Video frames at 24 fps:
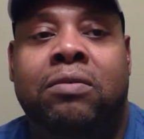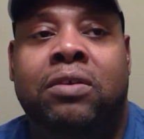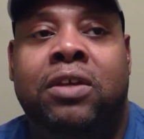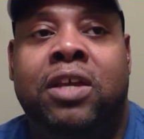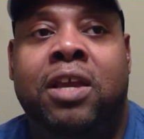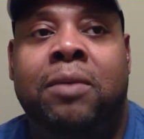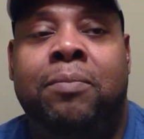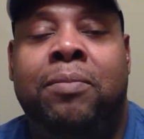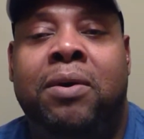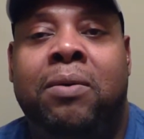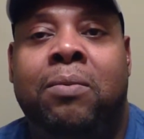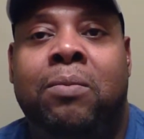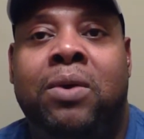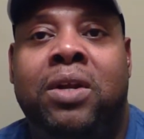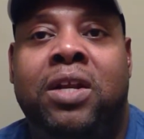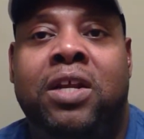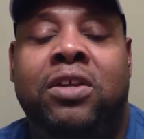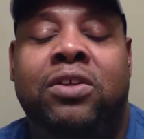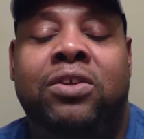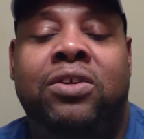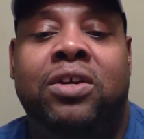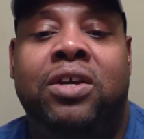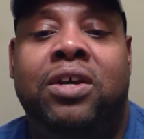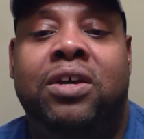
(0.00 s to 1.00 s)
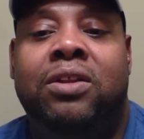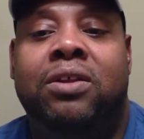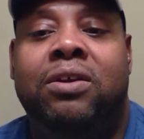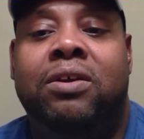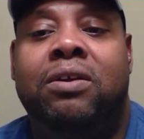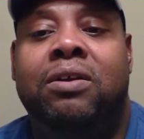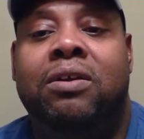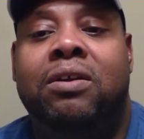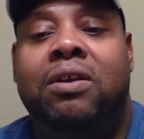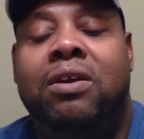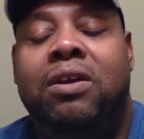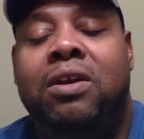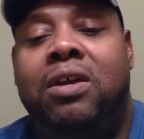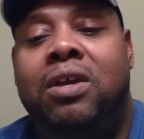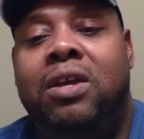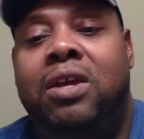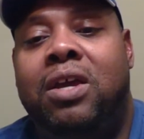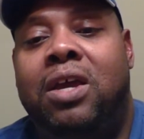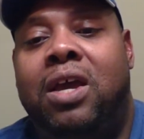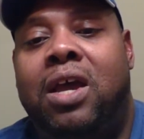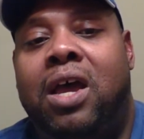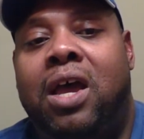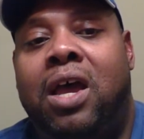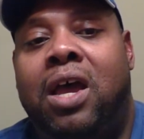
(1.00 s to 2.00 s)
Keep up with each other.
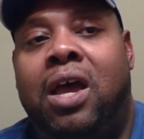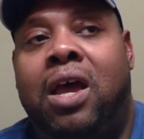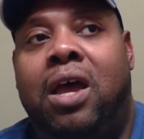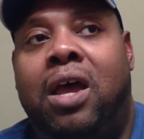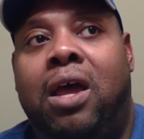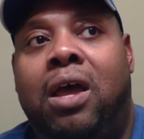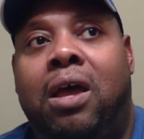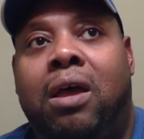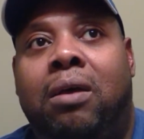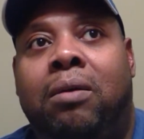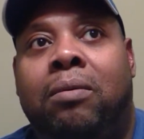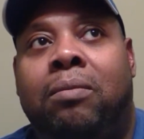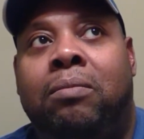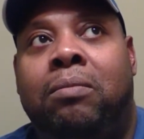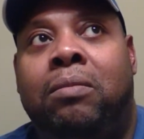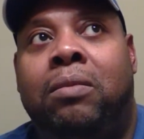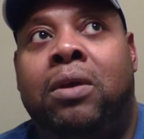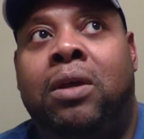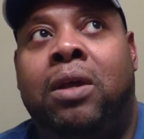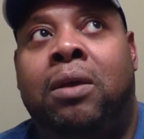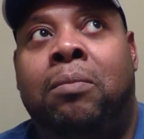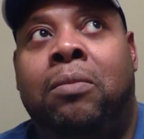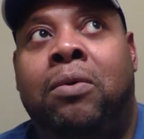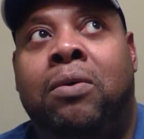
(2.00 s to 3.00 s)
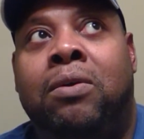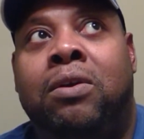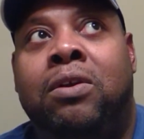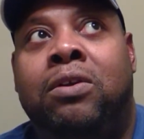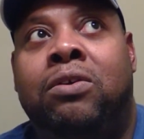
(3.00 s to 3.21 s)
I'm going to